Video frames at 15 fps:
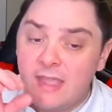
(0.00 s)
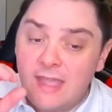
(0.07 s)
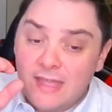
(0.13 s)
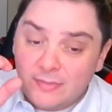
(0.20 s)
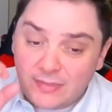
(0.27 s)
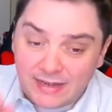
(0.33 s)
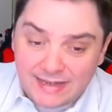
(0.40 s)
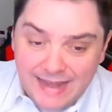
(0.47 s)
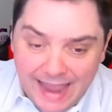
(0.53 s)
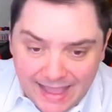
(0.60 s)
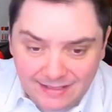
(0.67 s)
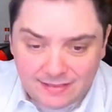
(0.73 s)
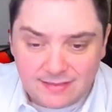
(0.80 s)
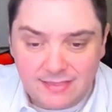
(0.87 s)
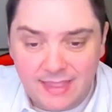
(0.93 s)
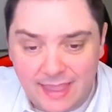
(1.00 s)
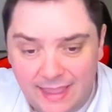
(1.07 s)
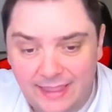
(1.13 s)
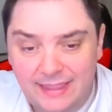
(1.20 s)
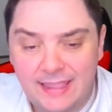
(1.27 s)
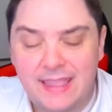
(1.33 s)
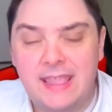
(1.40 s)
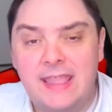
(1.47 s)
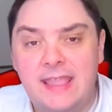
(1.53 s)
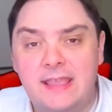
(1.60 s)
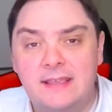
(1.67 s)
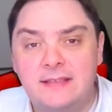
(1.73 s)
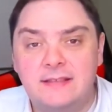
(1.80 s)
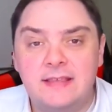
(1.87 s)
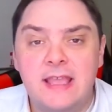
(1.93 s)
The next thing
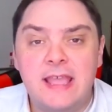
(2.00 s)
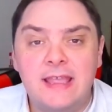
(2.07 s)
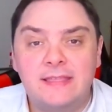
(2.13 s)
is